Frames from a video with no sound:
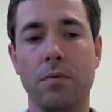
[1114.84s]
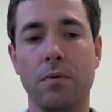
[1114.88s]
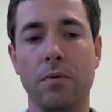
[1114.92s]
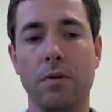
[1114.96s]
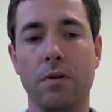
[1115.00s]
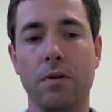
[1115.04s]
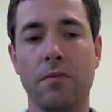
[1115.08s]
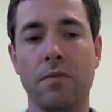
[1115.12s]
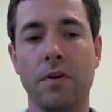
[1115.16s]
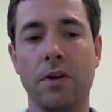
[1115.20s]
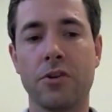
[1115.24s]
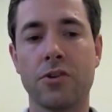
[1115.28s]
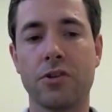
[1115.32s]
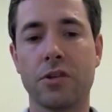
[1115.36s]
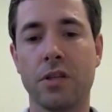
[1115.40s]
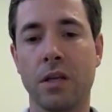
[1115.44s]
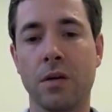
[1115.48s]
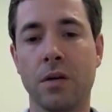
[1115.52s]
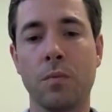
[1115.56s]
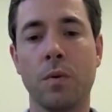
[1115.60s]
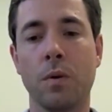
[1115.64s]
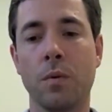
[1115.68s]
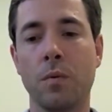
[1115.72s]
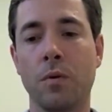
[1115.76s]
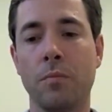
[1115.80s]
eventually
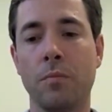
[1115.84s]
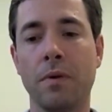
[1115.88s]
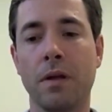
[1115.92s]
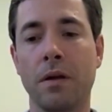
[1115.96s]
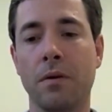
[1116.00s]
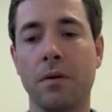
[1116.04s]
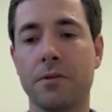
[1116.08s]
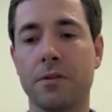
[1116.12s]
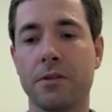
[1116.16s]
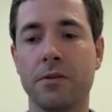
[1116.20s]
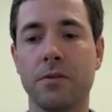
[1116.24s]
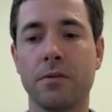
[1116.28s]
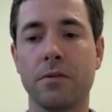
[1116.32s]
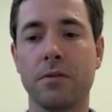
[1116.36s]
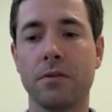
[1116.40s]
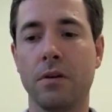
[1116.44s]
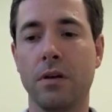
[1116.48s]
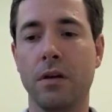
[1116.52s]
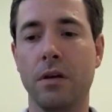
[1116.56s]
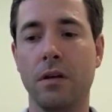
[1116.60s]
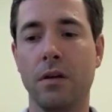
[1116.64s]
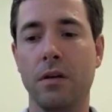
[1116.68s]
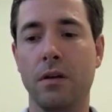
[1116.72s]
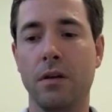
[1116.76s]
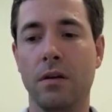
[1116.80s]
we will be able to
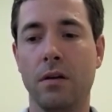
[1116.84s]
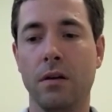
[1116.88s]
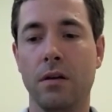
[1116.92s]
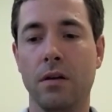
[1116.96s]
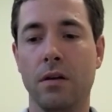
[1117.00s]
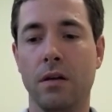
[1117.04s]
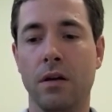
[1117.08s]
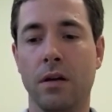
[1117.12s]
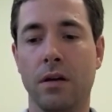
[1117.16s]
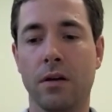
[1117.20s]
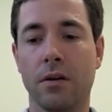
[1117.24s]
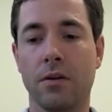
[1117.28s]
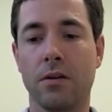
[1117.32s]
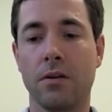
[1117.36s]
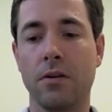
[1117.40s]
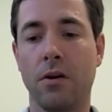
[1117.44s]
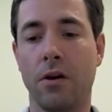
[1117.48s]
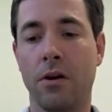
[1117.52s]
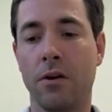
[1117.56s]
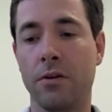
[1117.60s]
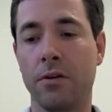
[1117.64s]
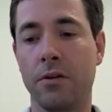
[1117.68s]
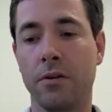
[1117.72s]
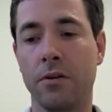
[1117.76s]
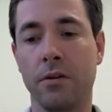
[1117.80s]

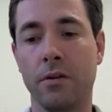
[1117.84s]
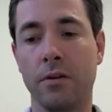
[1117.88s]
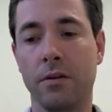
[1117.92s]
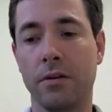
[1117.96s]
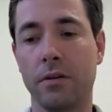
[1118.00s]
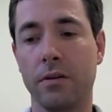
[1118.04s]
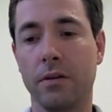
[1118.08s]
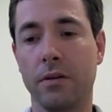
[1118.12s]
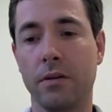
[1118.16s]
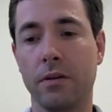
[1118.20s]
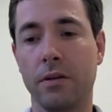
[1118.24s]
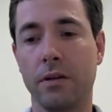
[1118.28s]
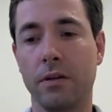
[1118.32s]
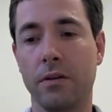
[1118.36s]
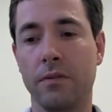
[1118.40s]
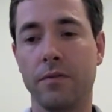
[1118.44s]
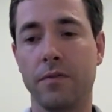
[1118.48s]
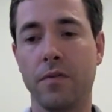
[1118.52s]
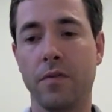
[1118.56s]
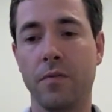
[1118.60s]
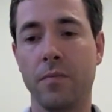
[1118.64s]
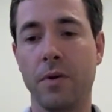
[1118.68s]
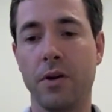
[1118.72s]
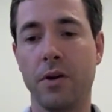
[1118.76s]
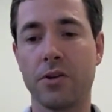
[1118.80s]
garner
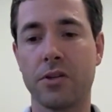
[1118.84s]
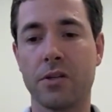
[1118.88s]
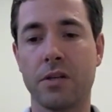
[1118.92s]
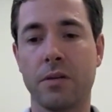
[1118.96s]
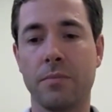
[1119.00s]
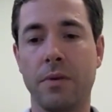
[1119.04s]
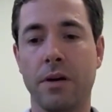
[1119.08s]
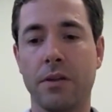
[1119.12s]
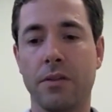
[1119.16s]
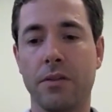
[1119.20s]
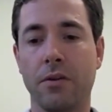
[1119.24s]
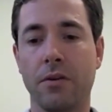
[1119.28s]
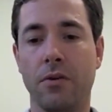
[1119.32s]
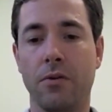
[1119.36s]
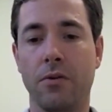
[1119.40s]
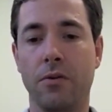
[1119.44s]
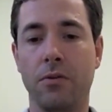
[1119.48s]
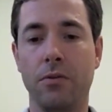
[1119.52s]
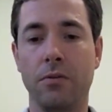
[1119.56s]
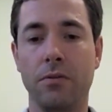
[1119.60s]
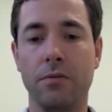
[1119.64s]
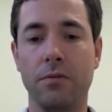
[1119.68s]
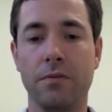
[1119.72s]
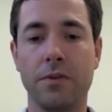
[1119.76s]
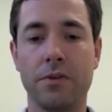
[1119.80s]
information about the
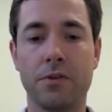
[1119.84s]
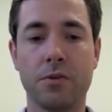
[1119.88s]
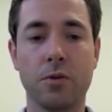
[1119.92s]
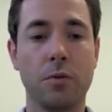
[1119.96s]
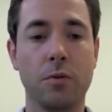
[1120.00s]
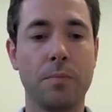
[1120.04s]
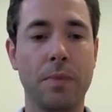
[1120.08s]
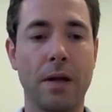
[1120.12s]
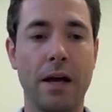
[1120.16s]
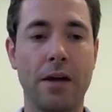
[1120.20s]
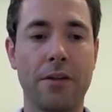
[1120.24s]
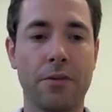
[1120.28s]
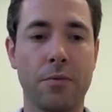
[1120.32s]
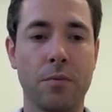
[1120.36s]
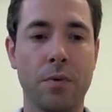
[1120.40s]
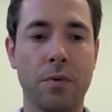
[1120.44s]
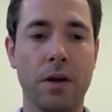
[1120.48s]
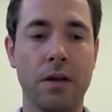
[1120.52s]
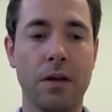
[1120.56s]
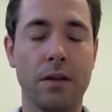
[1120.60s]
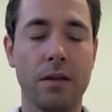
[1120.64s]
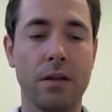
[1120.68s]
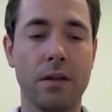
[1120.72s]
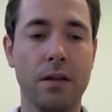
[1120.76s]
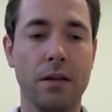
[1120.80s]
whole visual
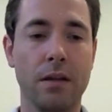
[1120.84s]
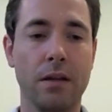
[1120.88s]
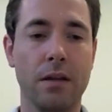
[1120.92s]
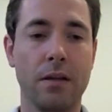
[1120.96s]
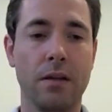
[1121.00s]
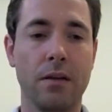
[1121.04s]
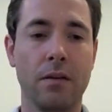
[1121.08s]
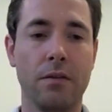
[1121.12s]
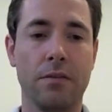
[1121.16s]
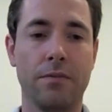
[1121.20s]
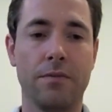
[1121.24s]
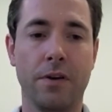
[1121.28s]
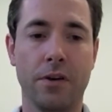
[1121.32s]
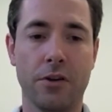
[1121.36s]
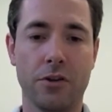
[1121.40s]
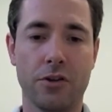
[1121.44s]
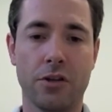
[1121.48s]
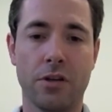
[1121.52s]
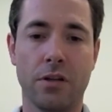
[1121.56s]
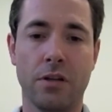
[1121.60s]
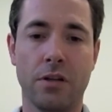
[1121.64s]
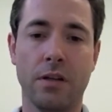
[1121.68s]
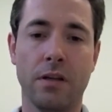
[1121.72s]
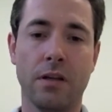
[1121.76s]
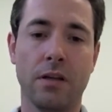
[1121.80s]
pathway
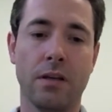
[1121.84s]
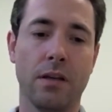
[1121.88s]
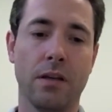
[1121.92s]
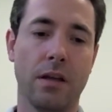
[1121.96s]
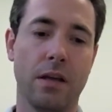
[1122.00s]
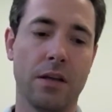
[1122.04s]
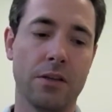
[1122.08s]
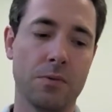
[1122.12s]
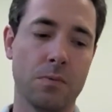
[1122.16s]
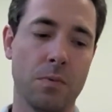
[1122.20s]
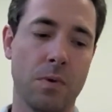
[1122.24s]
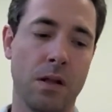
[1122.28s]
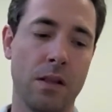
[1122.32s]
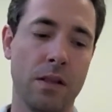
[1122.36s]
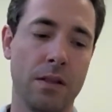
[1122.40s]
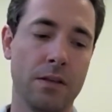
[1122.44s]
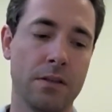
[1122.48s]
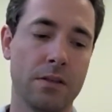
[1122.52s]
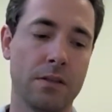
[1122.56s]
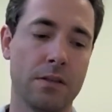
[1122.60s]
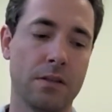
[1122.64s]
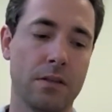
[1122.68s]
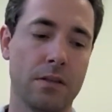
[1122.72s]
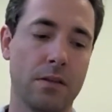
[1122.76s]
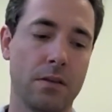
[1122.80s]
functionally, as well
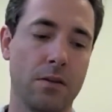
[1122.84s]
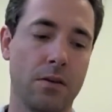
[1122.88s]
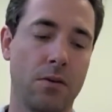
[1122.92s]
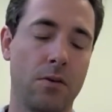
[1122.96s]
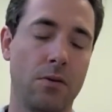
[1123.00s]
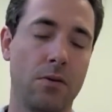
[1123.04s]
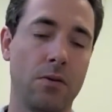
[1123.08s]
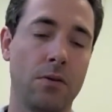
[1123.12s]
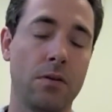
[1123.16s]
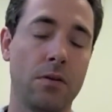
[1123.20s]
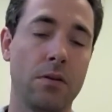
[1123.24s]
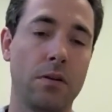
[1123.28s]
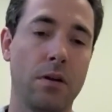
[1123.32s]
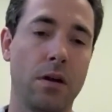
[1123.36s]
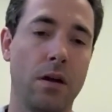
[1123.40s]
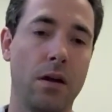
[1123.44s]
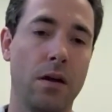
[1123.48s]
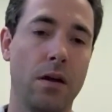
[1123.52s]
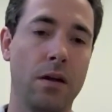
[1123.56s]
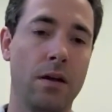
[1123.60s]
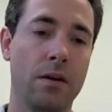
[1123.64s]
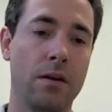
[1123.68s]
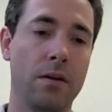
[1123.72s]
as the whole